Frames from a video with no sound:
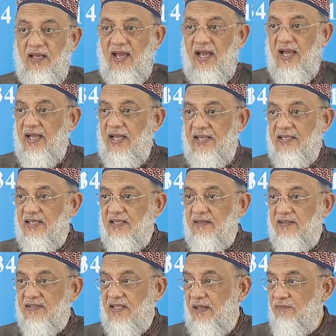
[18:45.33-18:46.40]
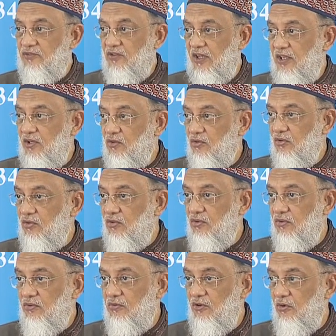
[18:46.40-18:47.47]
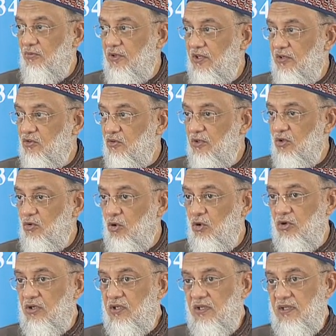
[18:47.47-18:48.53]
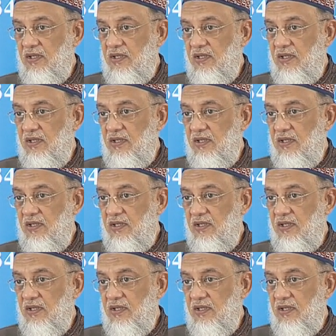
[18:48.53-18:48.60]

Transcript: I'm sorry to be rude.